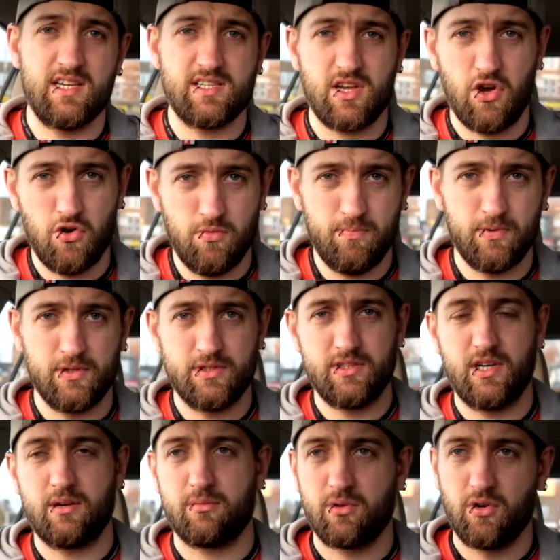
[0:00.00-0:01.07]
is
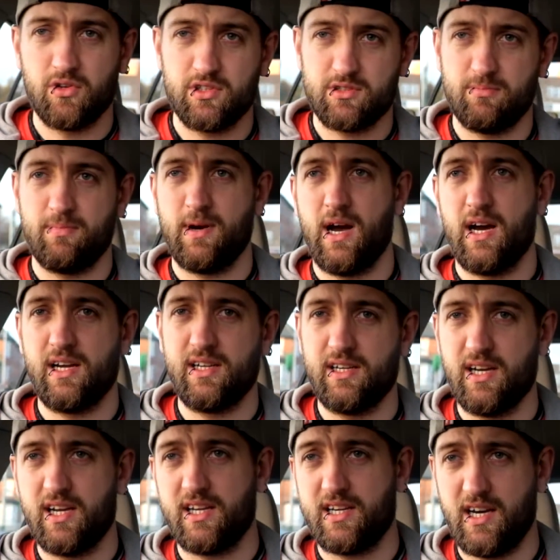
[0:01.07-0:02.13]
open, I'm going to buy
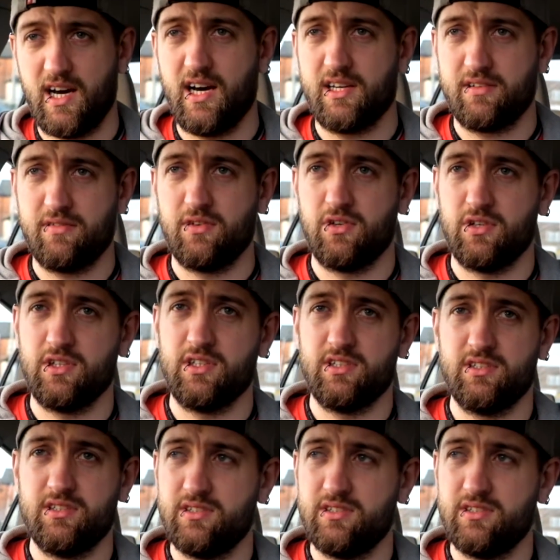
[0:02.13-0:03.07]
a card for her.